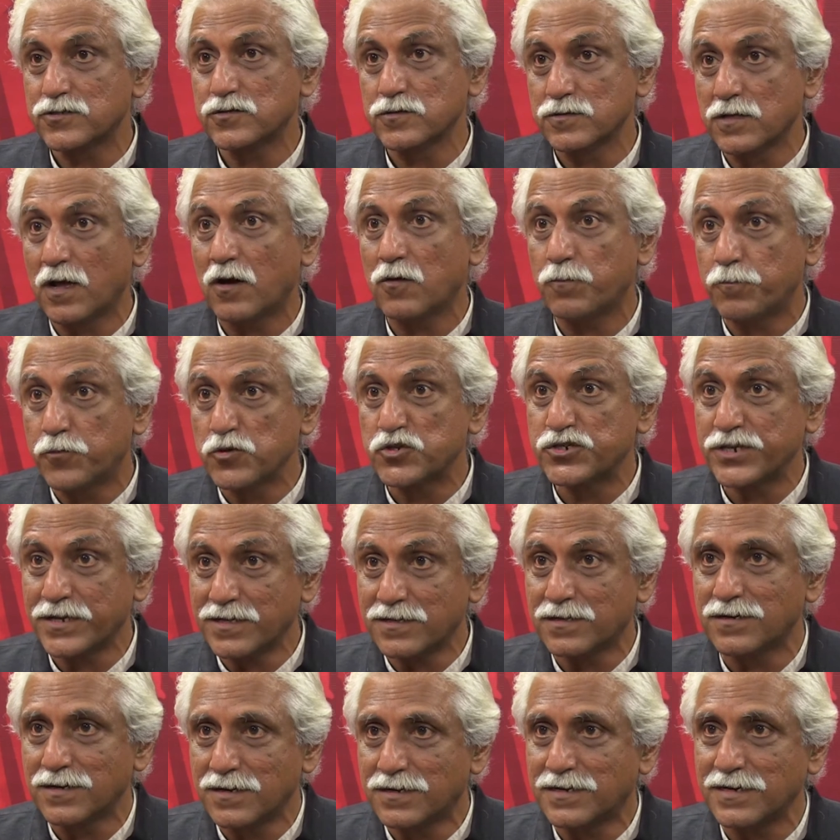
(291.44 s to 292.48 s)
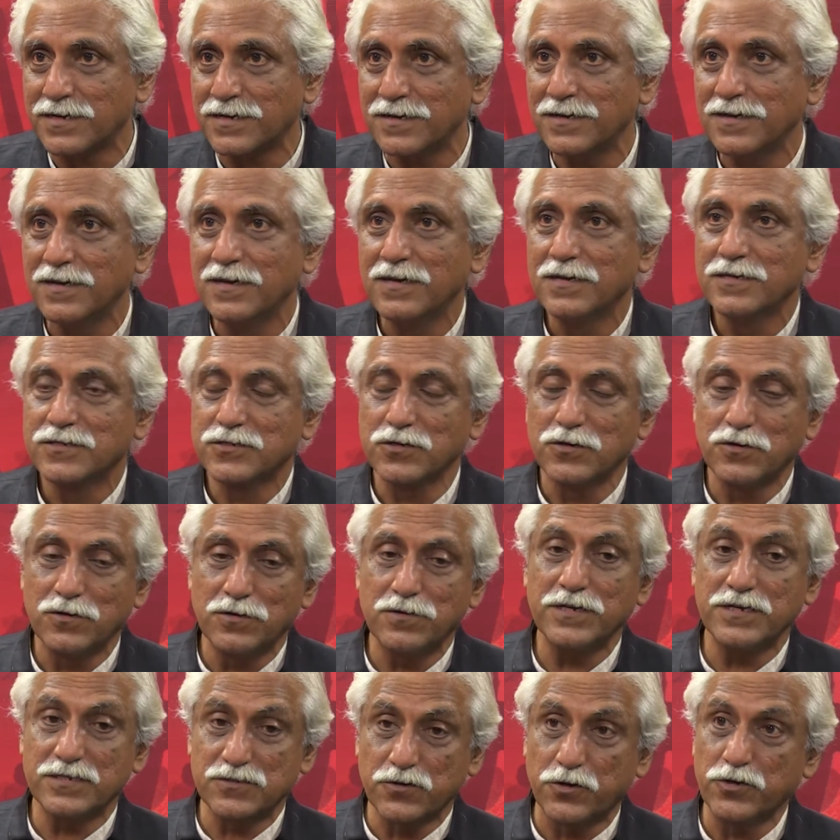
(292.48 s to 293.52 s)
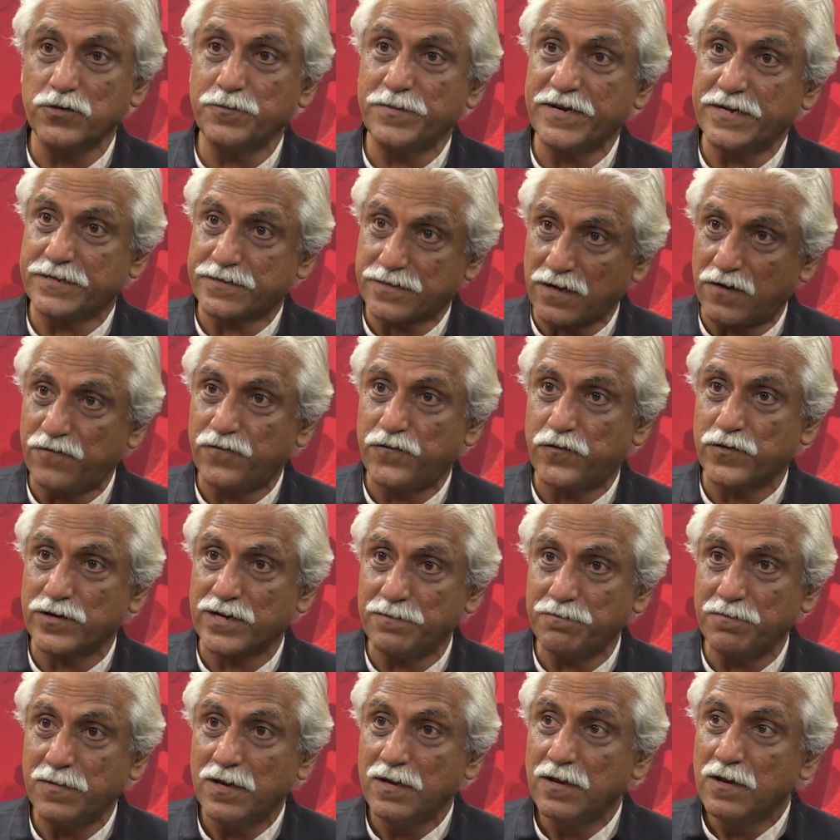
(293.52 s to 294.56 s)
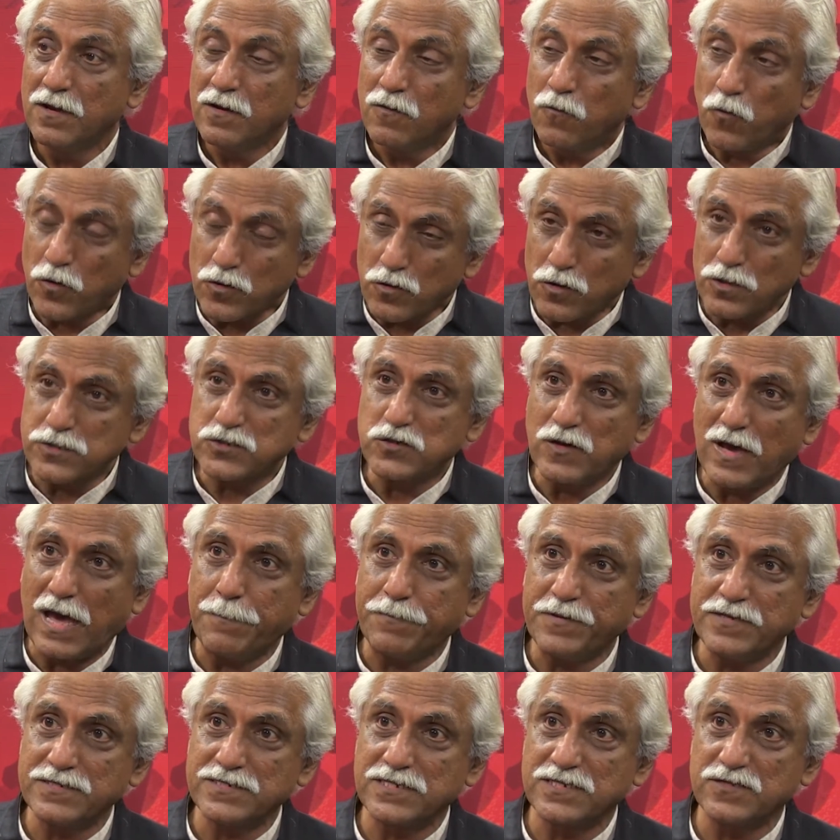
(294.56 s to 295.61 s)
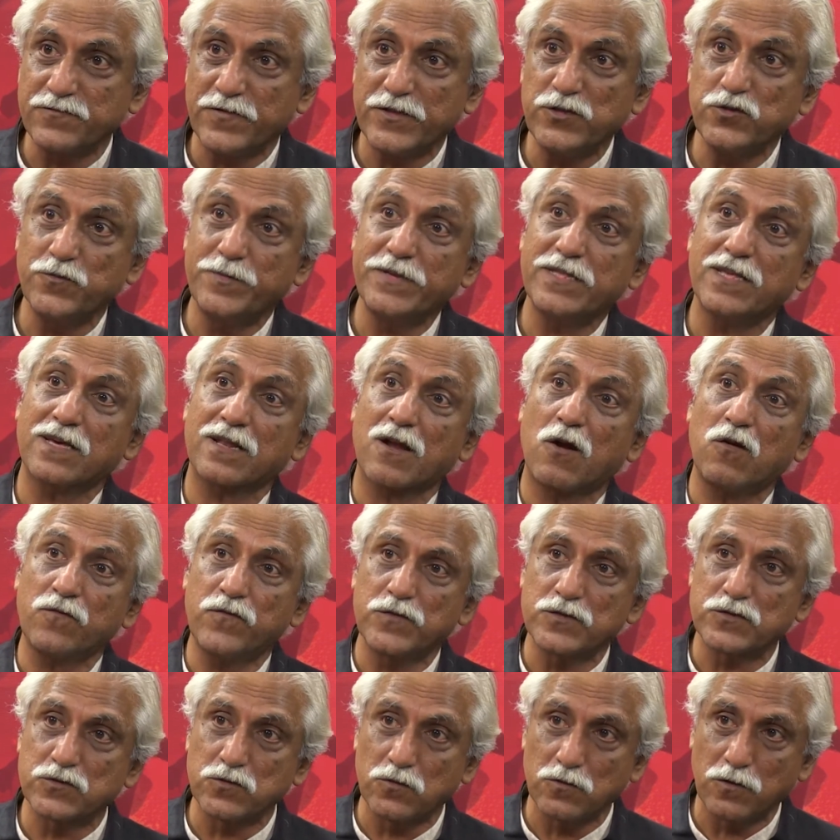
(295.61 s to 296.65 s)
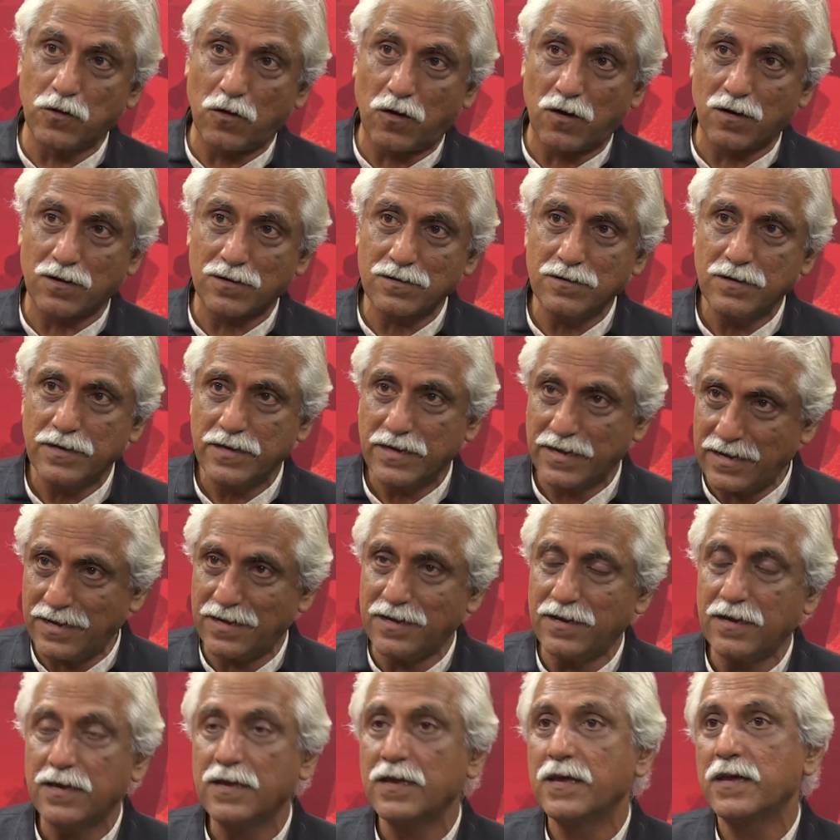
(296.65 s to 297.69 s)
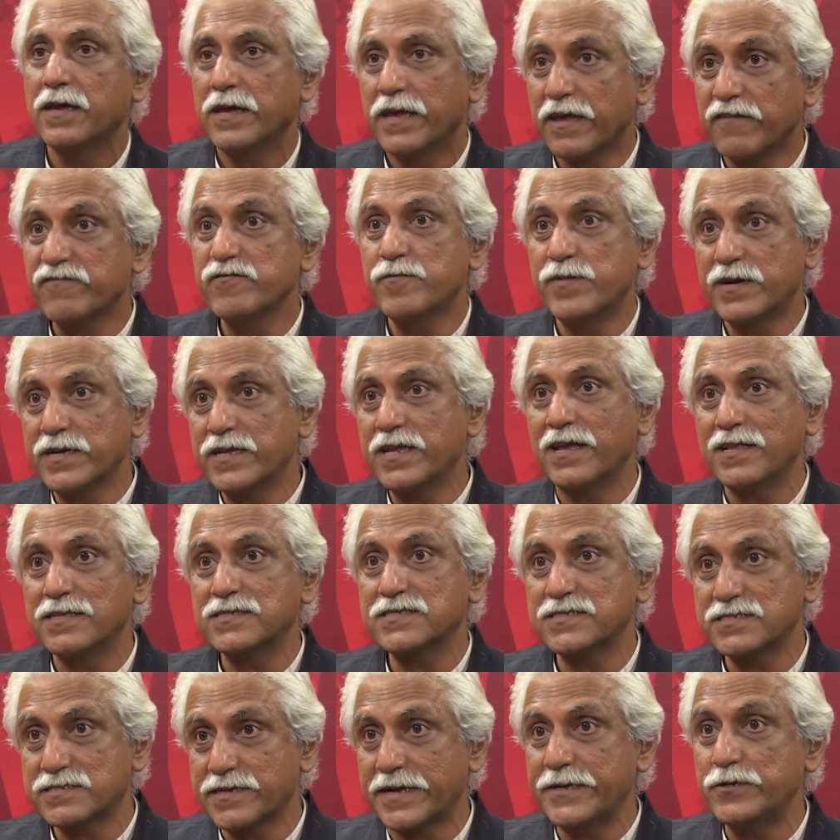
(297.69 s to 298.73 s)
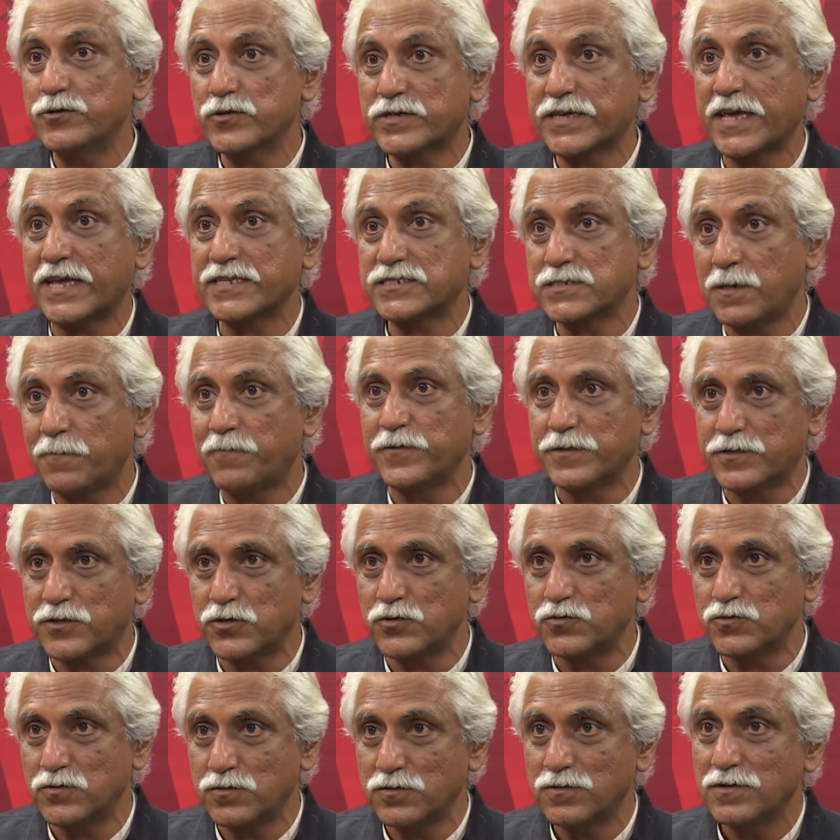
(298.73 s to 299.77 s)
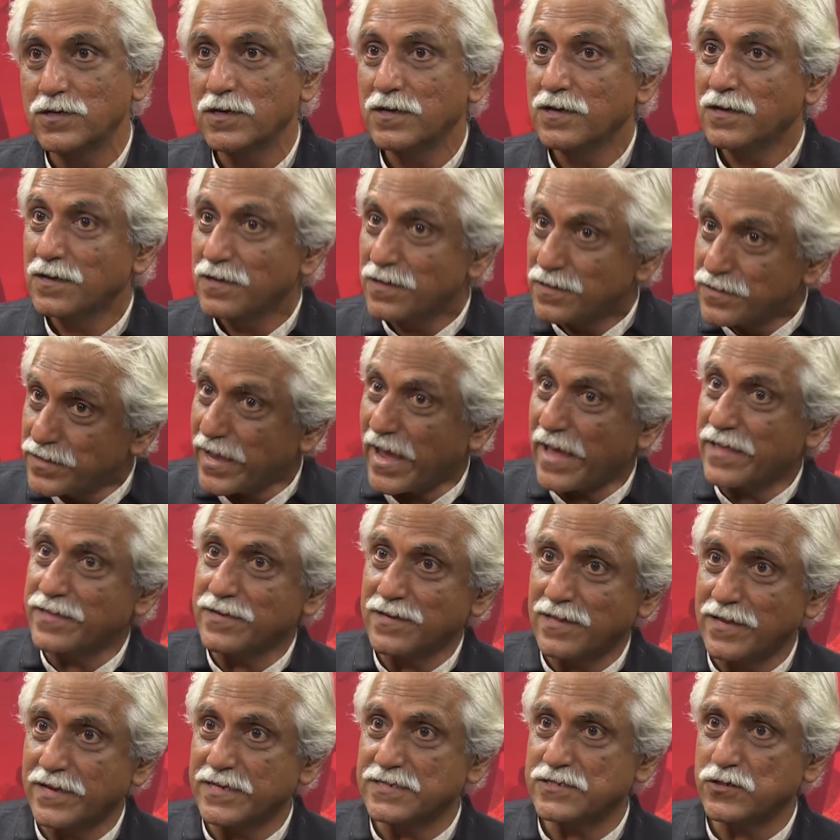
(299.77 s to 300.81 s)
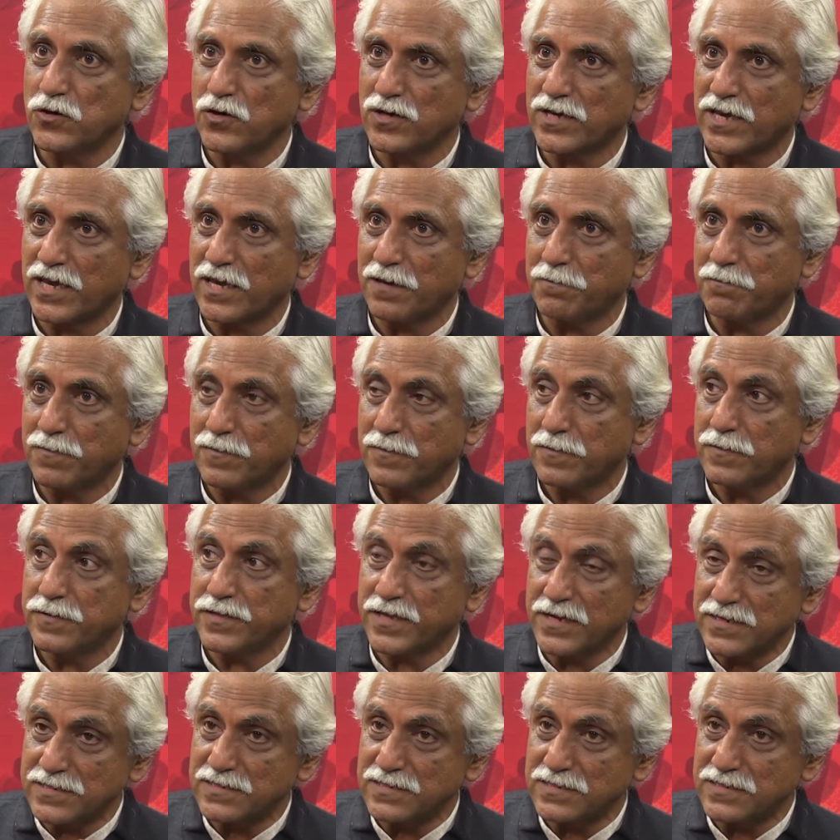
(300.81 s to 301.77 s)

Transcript: now pushing 30. So it's going to be tough for him. What also happens is when you've been around for so long, everybody else is trying to catch up with you. They analyze your game. There is a